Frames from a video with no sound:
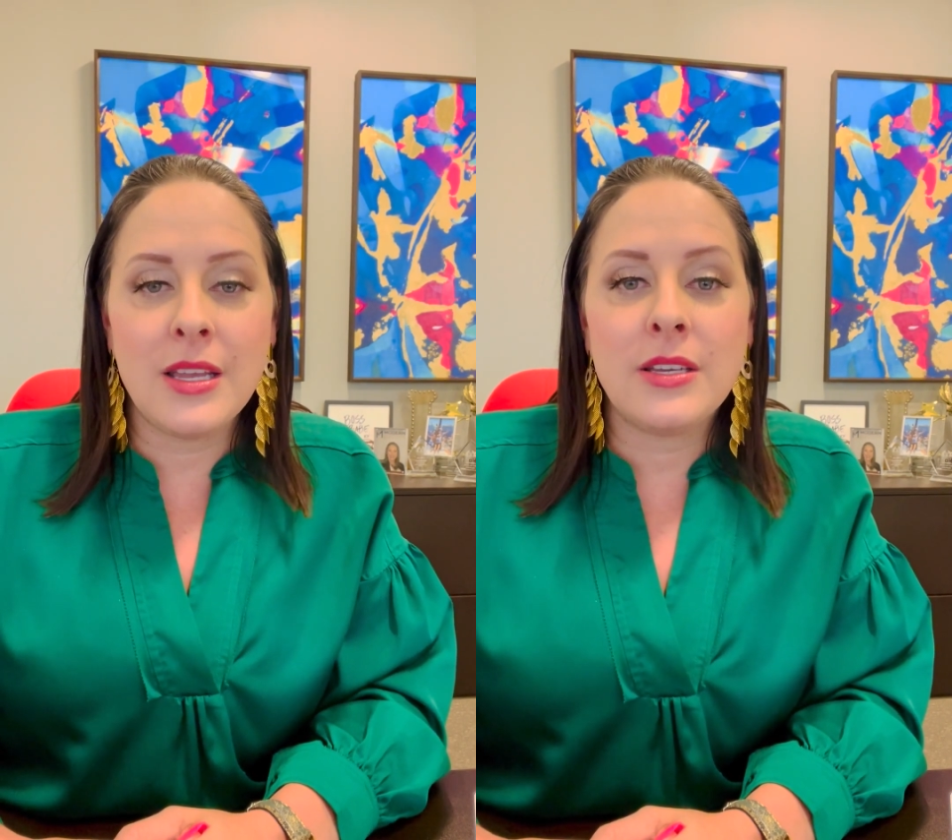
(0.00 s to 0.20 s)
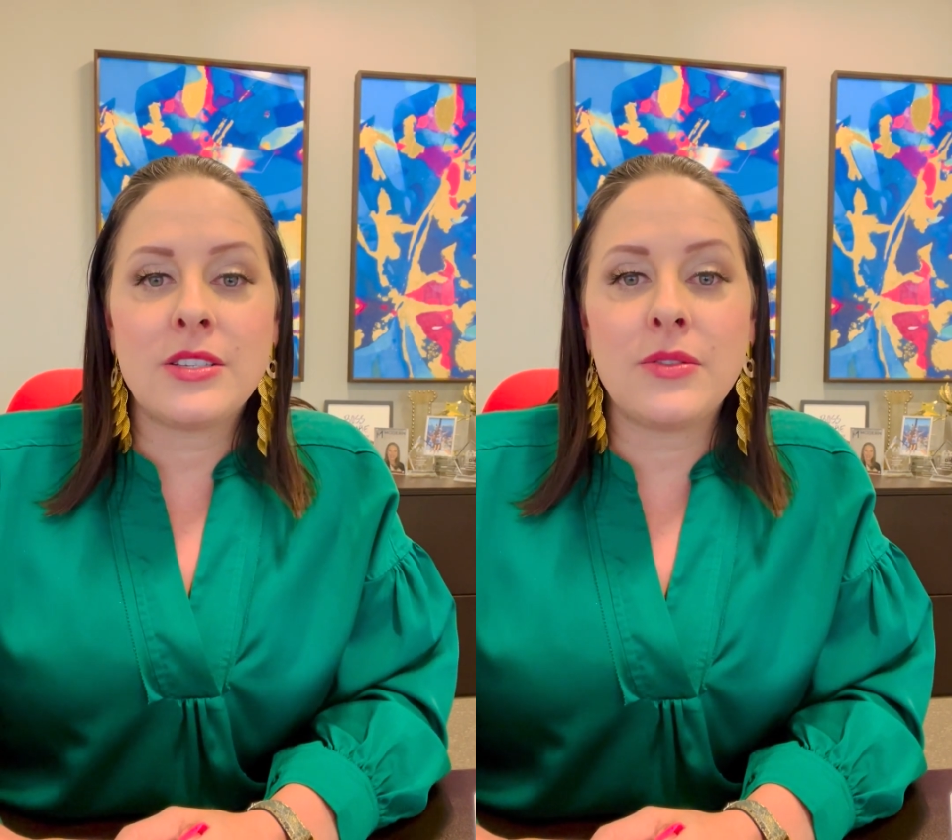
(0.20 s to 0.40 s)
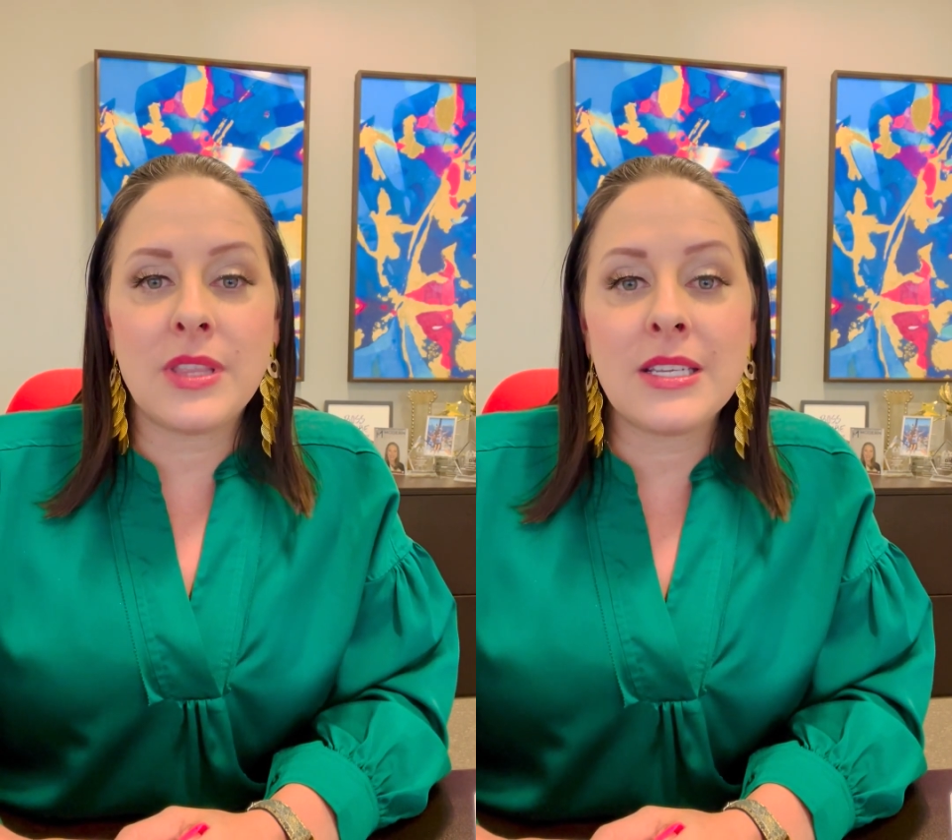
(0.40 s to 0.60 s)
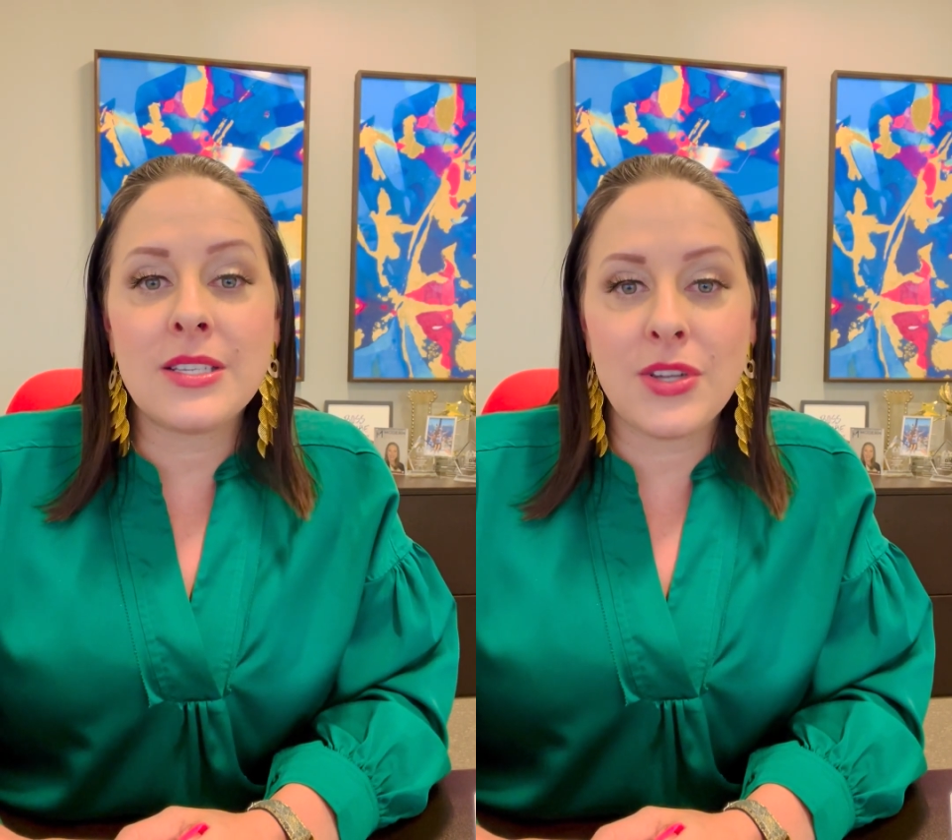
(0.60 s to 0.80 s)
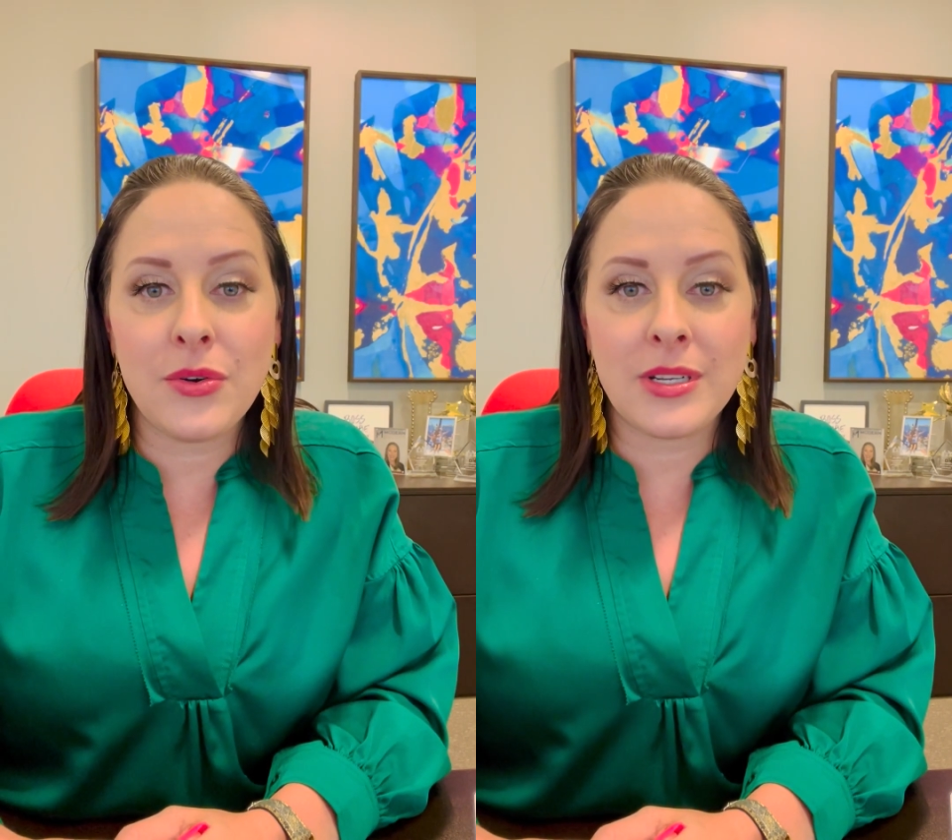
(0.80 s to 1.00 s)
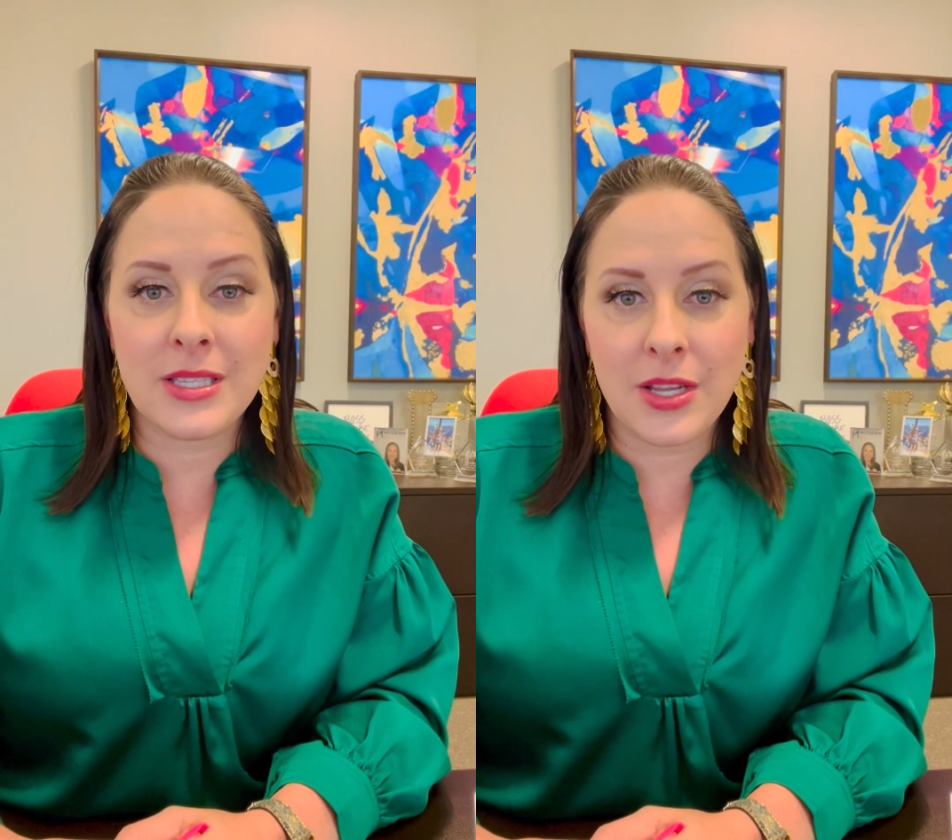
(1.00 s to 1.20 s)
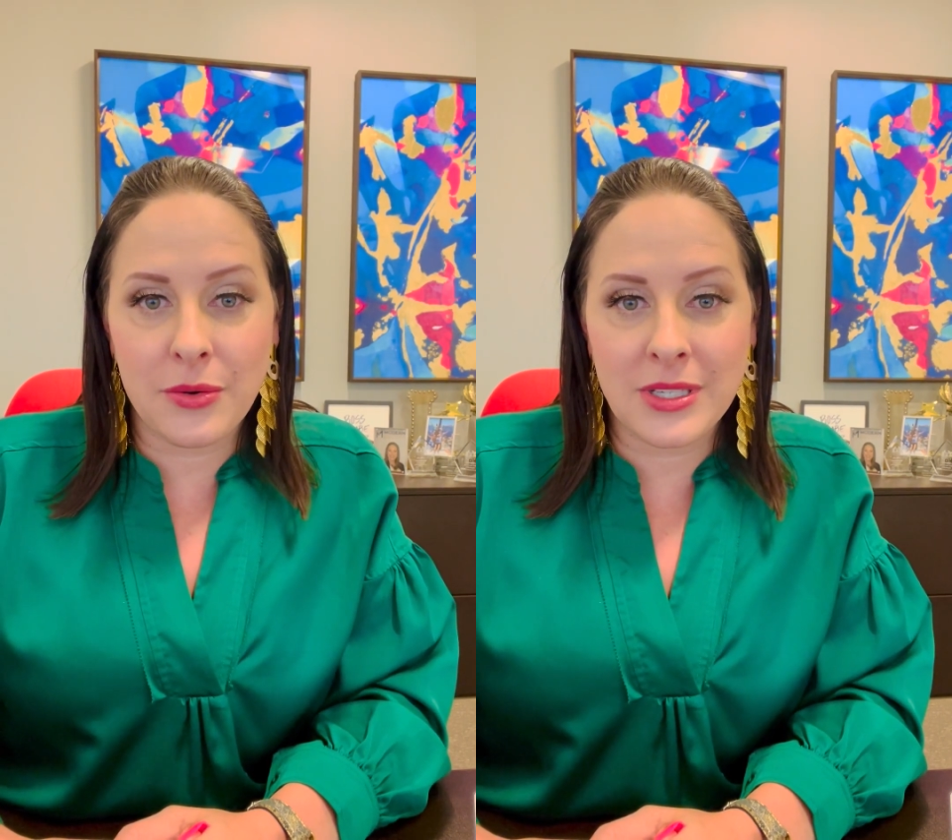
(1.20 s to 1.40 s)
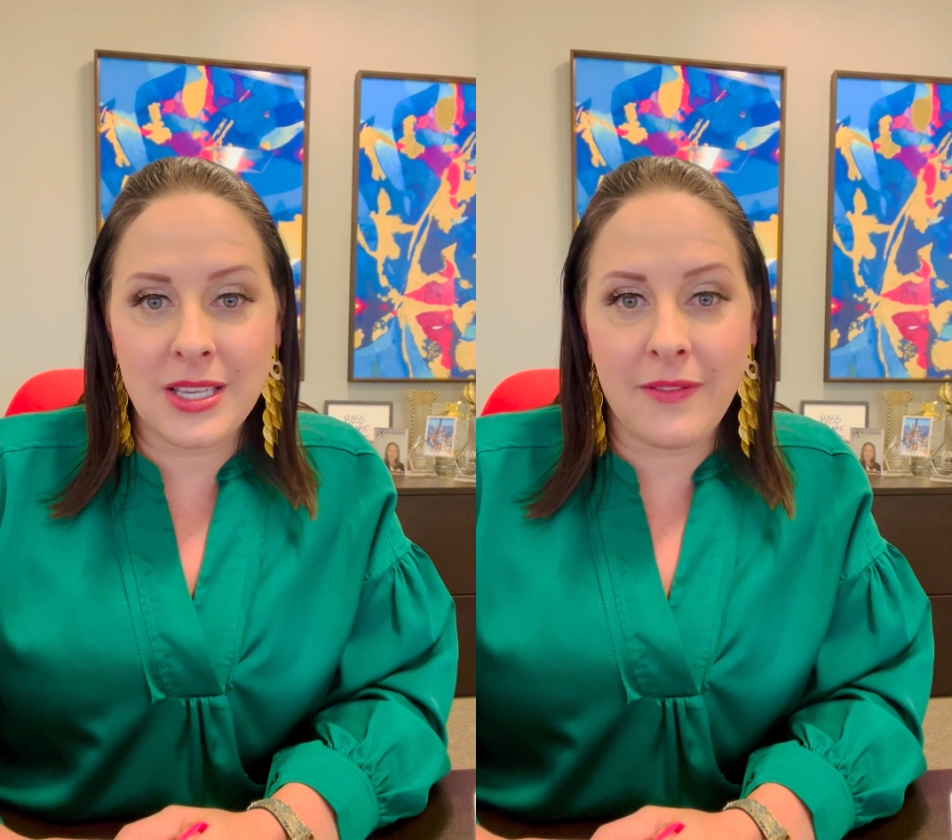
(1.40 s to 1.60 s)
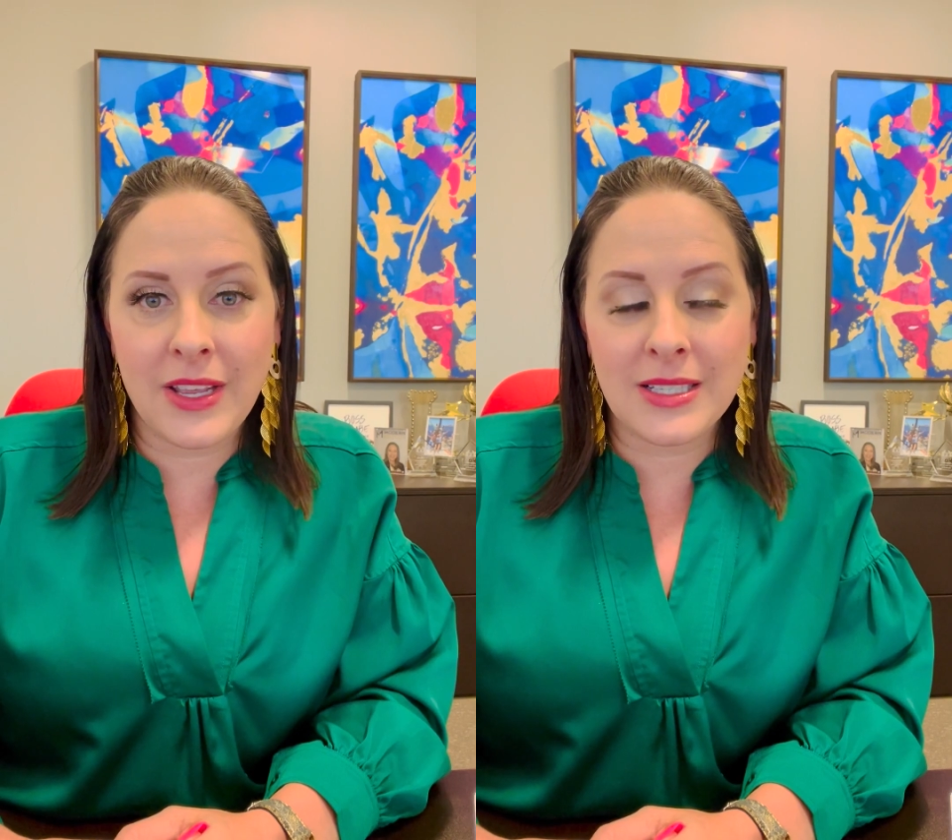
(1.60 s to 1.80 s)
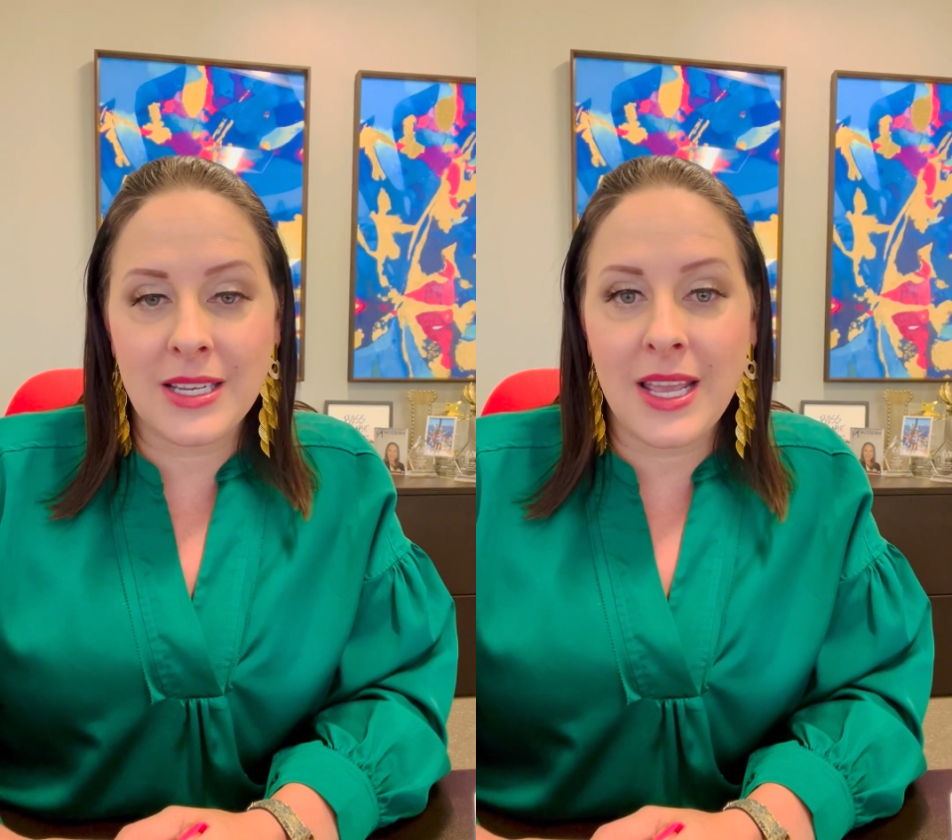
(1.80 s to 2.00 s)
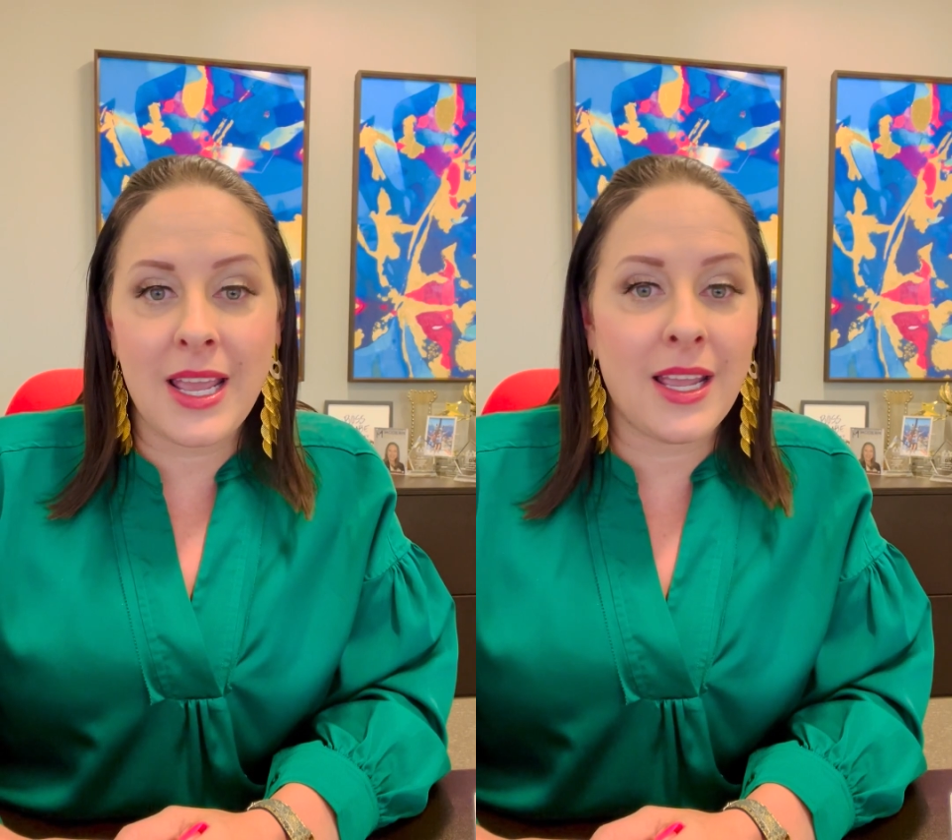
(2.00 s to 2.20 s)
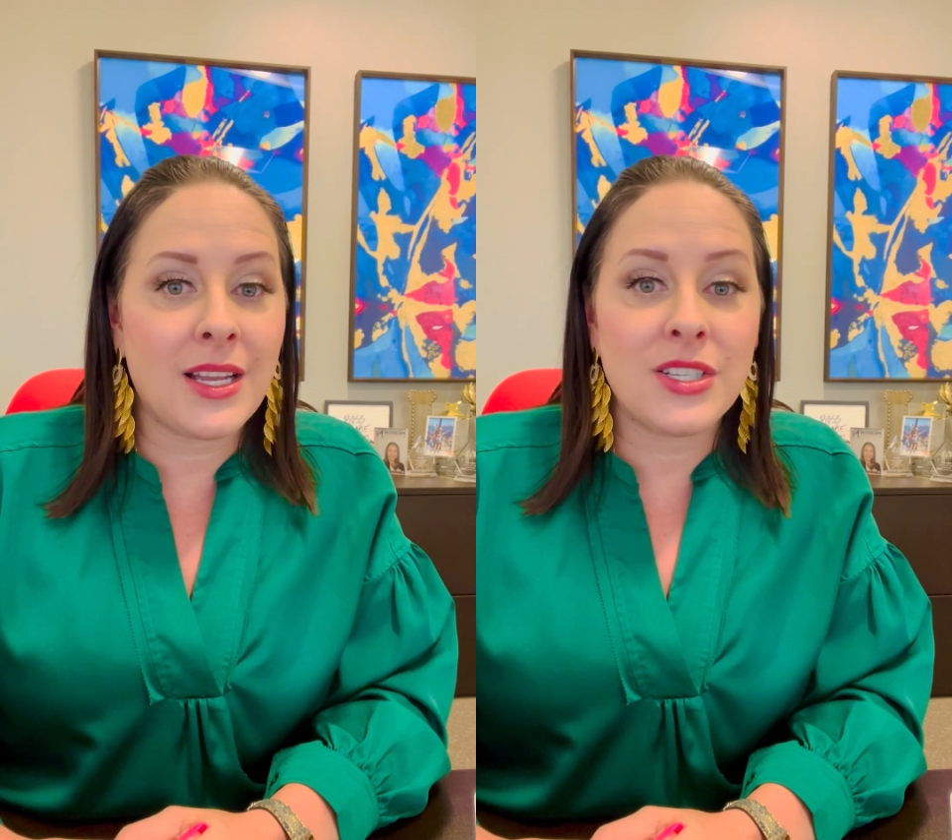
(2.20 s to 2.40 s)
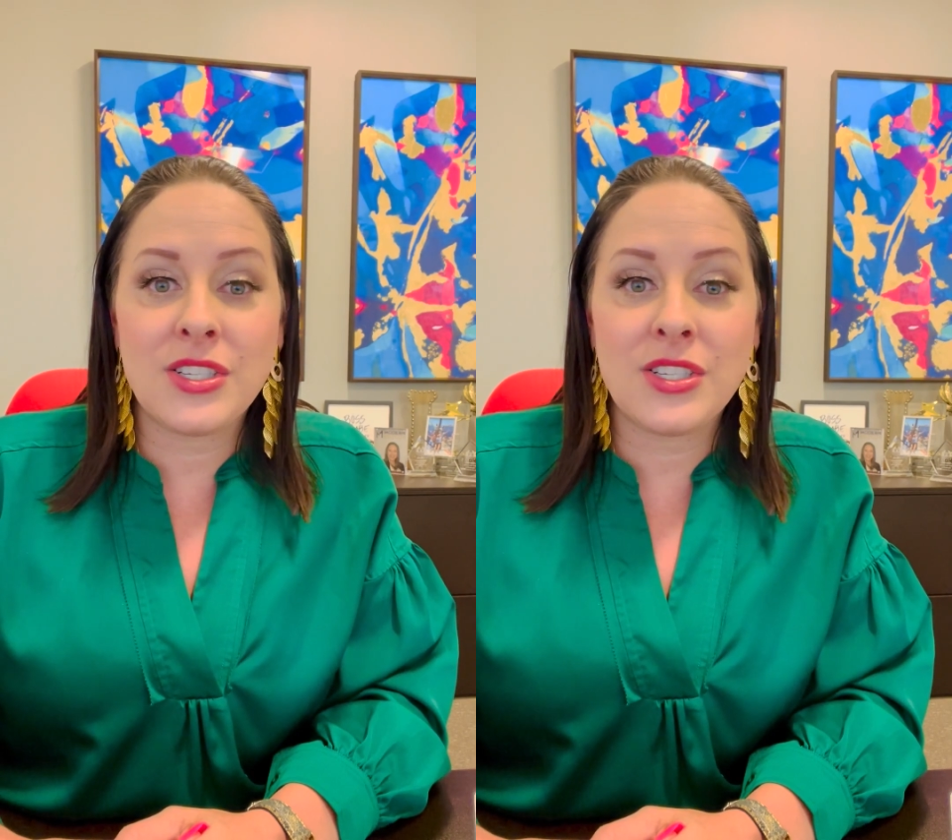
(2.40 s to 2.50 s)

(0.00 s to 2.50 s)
So this notice that you're receiving today,